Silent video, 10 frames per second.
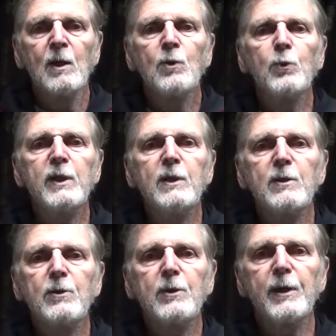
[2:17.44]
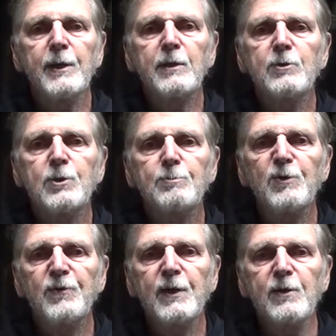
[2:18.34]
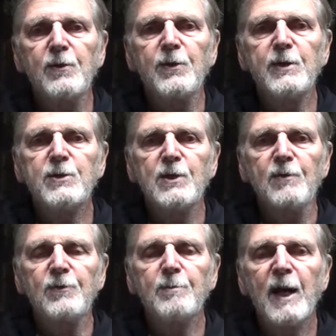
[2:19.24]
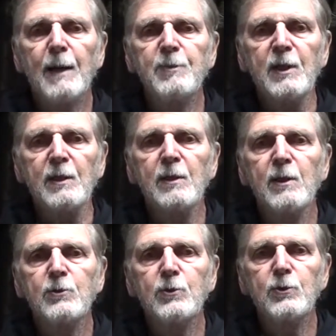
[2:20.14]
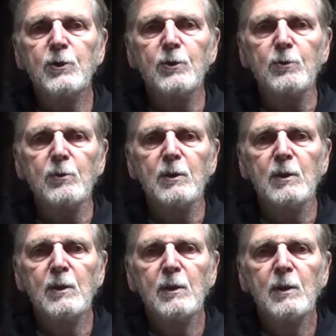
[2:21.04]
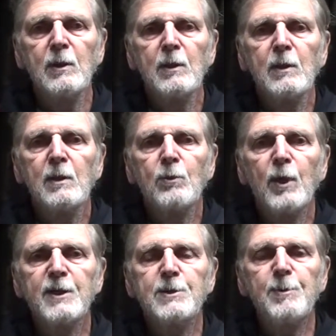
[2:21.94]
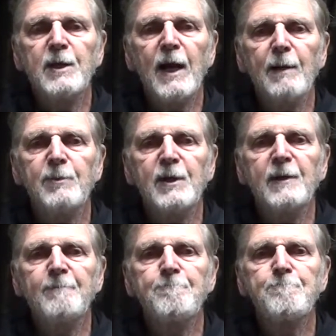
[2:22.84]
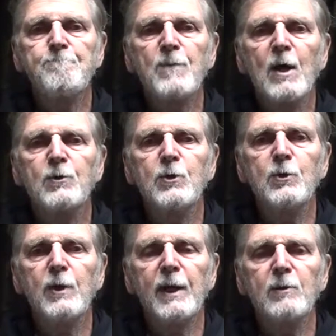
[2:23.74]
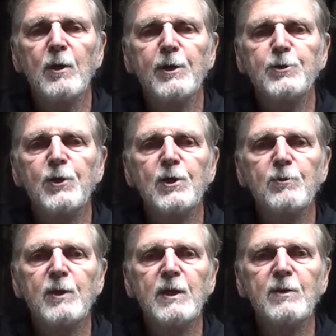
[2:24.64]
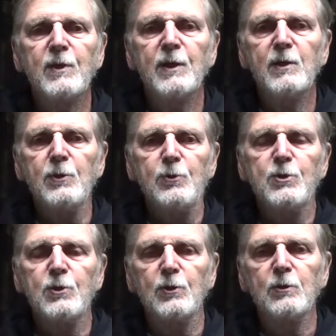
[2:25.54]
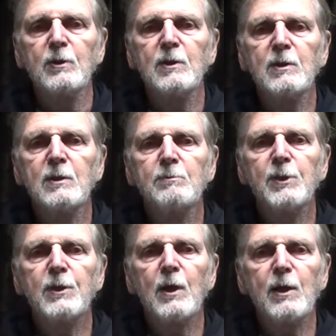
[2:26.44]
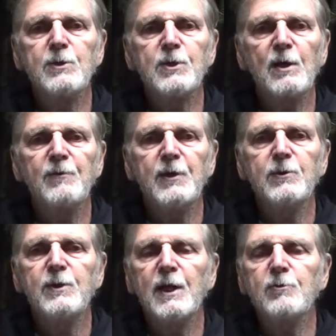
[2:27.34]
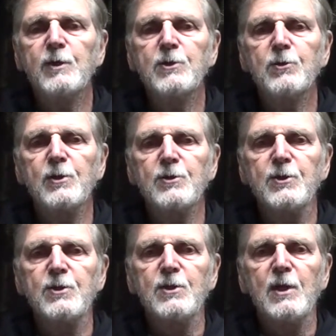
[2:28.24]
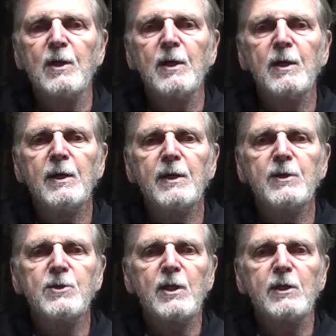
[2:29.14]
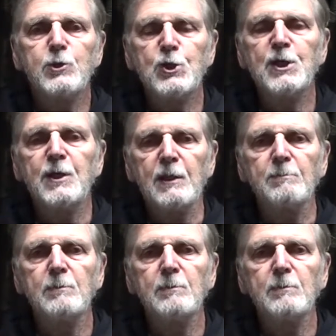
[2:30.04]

We are going to prevent this from happening to you. What has been happening to a larger degree than it used to because of internet resources is cheating.